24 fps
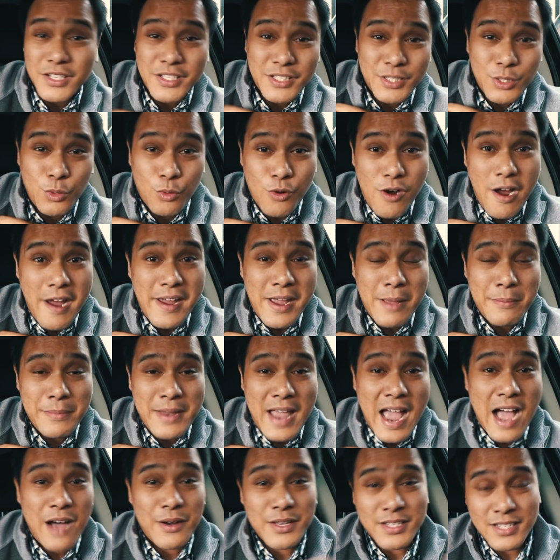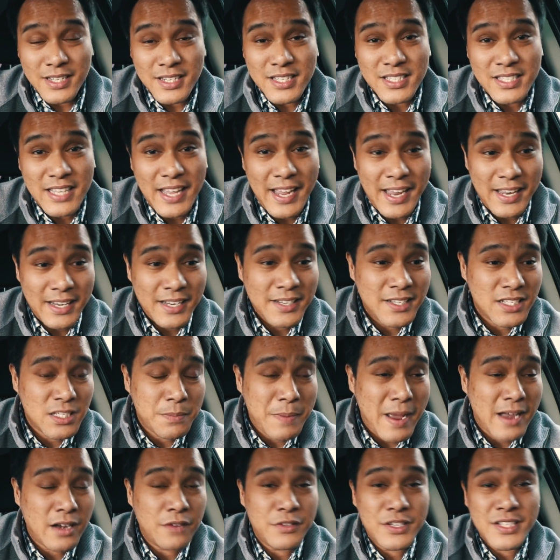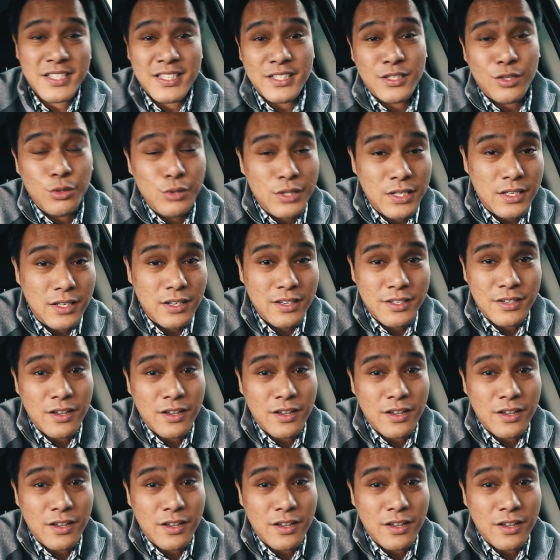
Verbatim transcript: to where I am now is insane in the span of just two